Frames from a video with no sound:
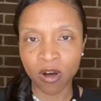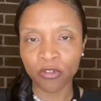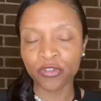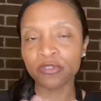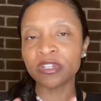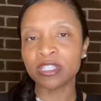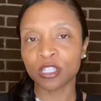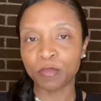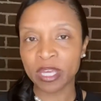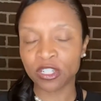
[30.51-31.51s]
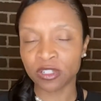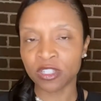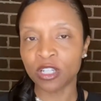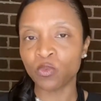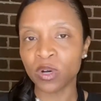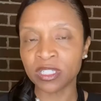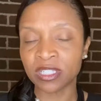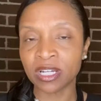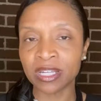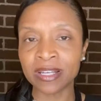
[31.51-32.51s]
36 patients in one
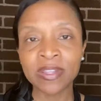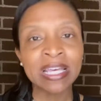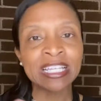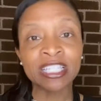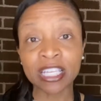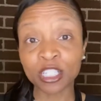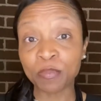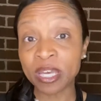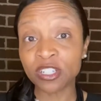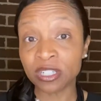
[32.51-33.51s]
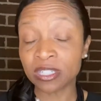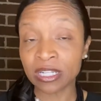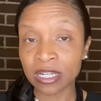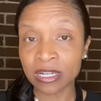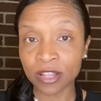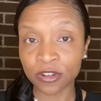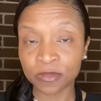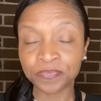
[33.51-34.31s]
study, 6 patients in another.